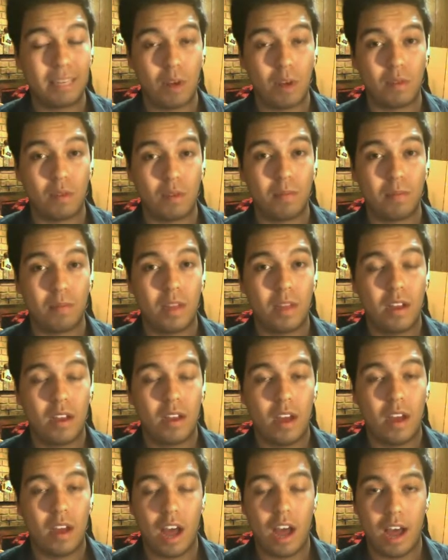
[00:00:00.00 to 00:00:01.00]
ballroom
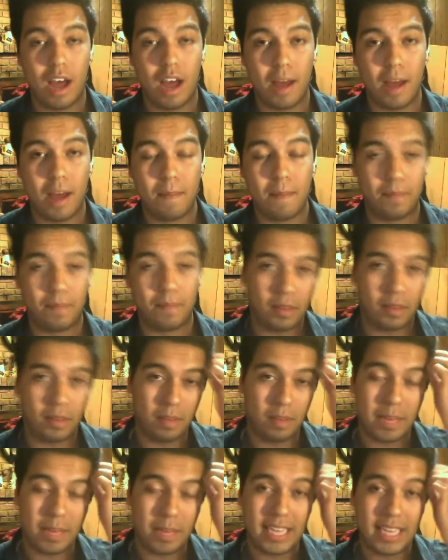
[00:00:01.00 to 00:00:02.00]

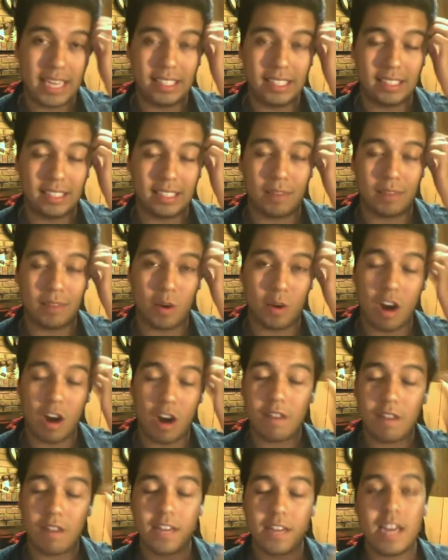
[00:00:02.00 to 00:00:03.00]
piece,
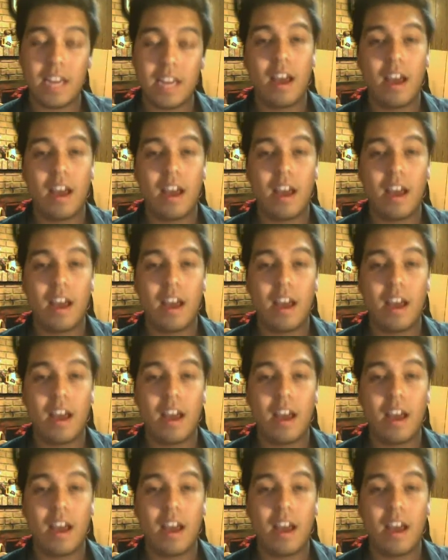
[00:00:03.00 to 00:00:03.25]
choreography,